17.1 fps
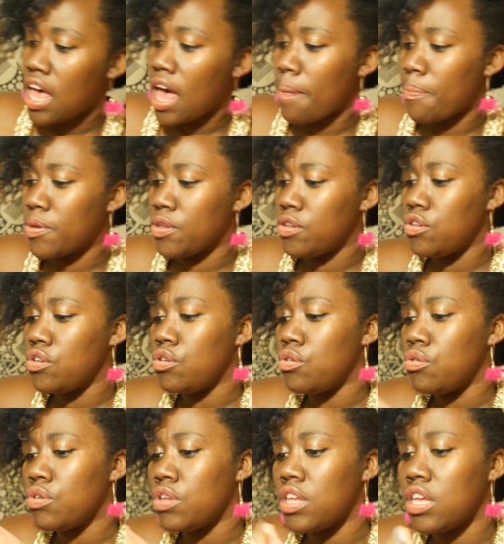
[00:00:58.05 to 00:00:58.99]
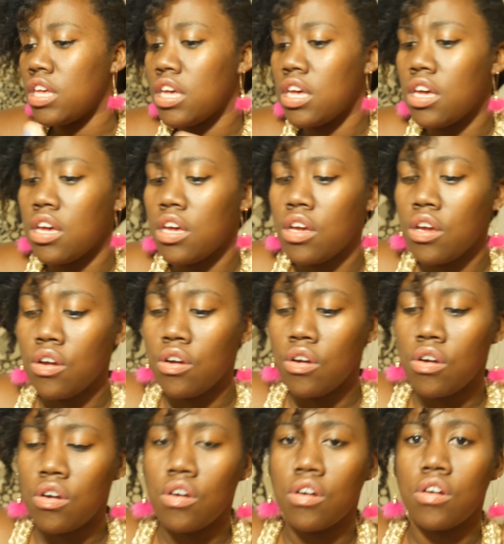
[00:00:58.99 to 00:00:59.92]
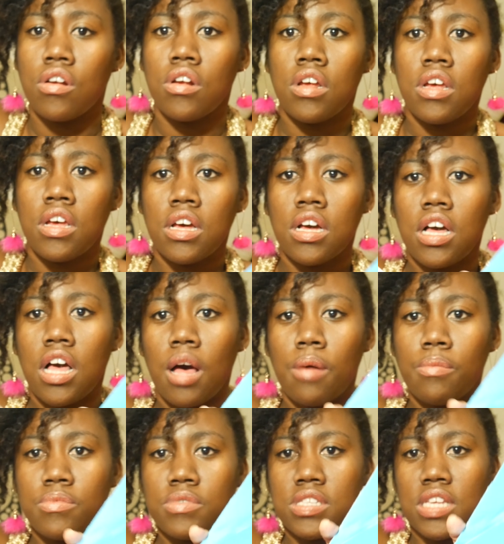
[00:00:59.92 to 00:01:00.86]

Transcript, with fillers: Happy New Year. Comes